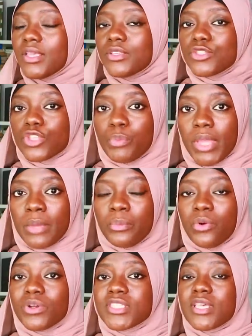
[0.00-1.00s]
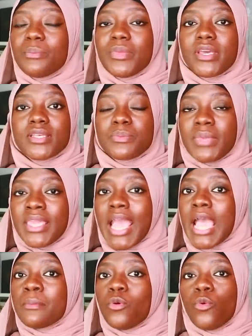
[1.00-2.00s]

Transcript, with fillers: super important because me I'm